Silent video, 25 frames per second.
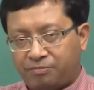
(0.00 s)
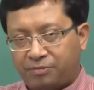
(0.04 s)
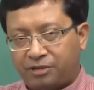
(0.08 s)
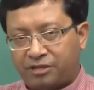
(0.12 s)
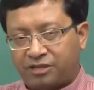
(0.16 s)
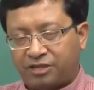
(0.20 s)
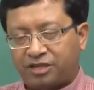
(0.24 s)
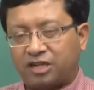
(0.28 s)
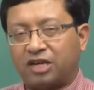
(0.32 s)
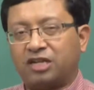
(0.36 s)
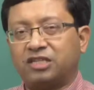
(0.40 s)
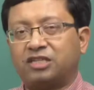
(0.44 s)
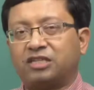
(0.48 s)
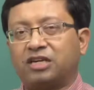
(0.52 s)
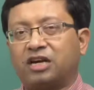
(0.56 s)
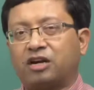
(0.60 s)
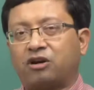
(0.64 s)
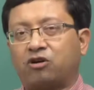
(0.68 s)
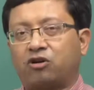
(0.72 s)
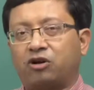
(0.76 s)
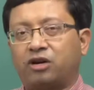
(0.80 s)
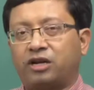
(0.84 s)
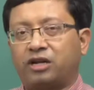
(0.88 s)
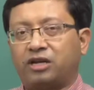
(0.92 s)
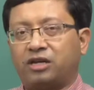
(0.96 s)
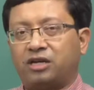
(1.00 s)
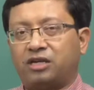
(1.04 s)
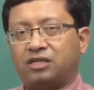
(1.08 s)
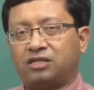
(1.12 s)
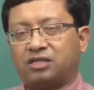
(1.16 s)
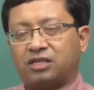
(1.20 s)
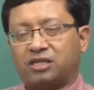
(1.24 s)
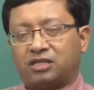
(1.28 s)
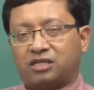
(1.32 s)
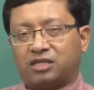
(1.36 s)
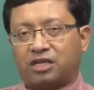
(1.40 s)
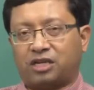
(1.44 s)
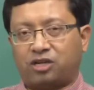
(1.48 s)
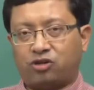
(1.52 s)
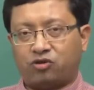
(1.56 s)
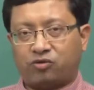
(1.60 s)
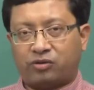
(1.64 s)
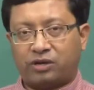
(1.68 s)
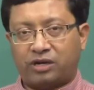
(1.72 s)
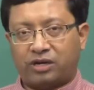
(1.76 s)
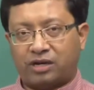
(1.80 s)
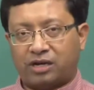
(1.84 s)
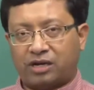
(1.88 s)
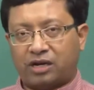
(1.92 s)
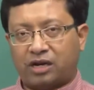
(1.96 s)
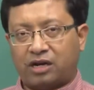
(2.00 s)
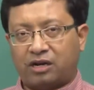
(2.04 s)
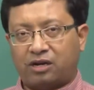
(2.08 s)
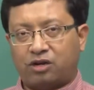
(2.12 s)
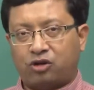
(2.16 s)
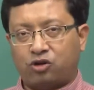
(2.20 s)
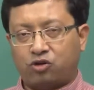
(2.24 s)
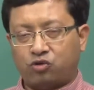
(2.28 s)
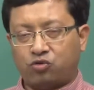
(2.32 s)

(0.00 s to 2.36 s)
judge accordingly, so that you can